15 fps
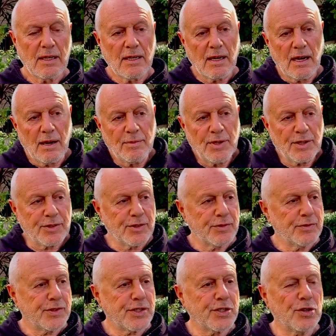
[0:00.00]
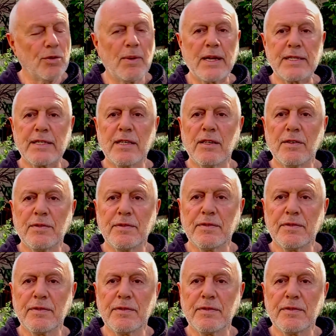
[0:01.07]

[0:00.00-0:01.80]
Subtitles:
I'm not sure myself.